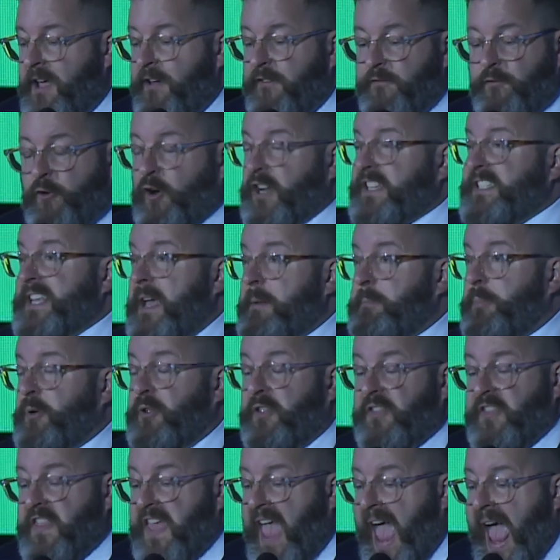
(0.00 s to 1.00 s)
for example,
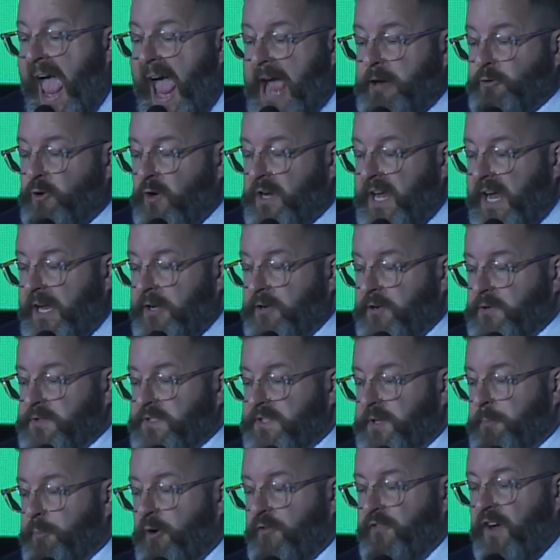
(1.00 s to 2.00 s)
the aggregators
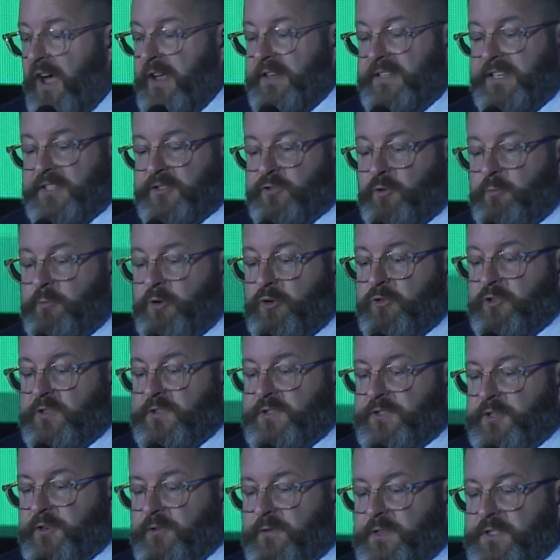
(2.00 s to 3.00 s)
that provide distribution
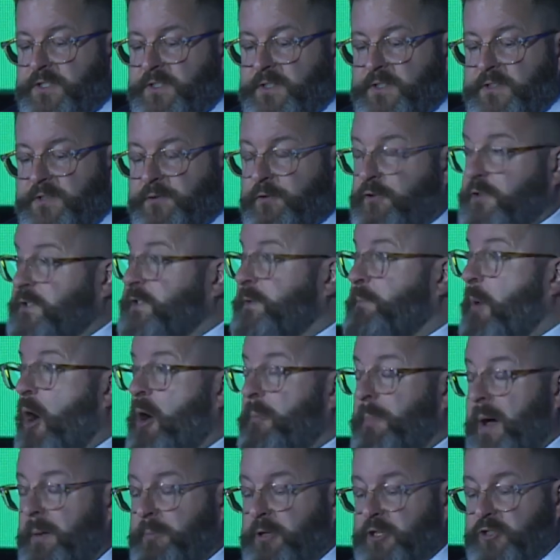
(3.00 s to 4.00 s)
services for small
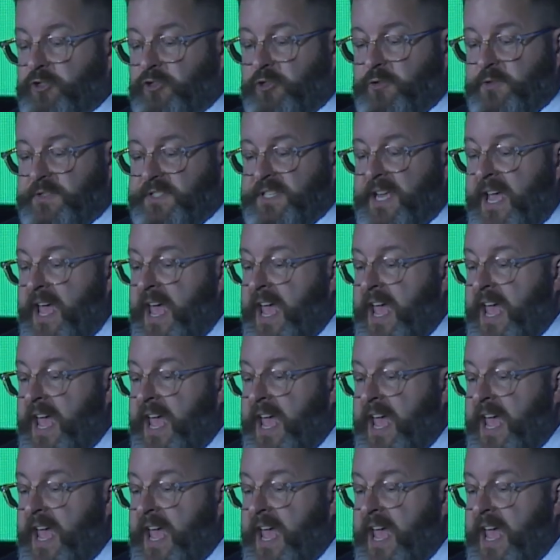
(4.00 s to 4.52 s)
publishers